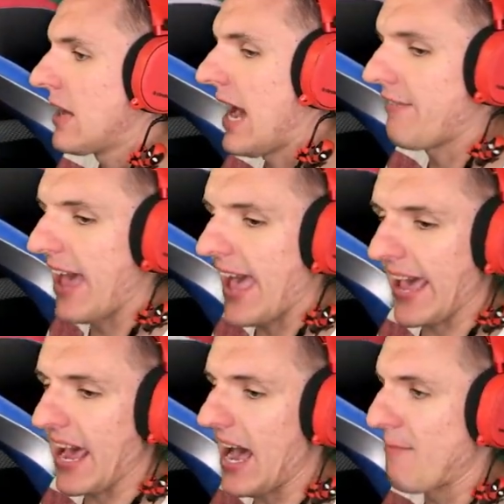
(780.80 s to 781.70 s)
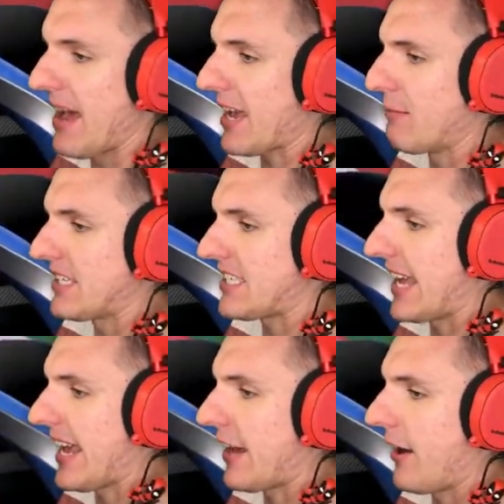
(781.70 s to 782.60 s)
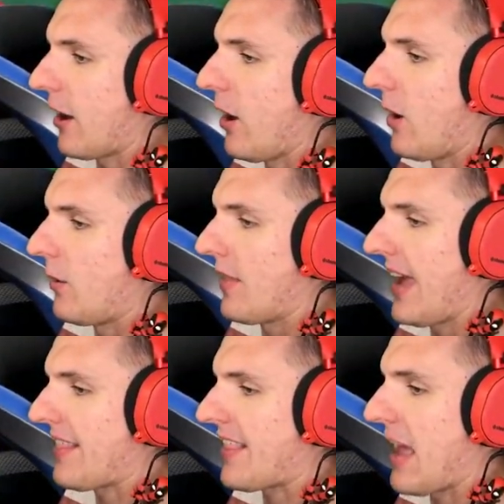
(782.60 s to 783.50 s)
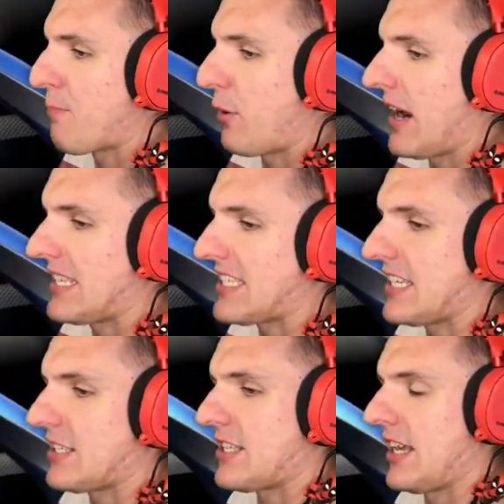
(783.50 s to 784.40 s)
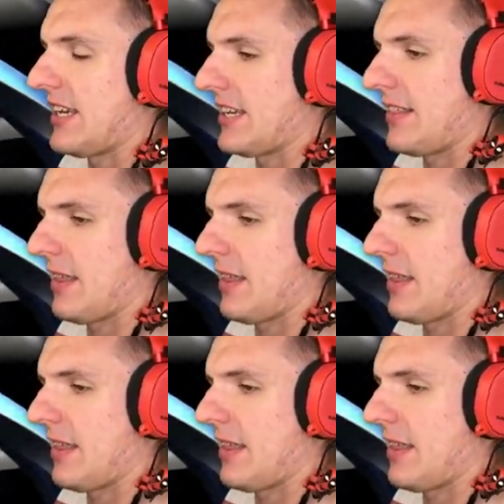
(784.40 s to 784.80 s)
Have the AI make a mistake of their own that separates these the,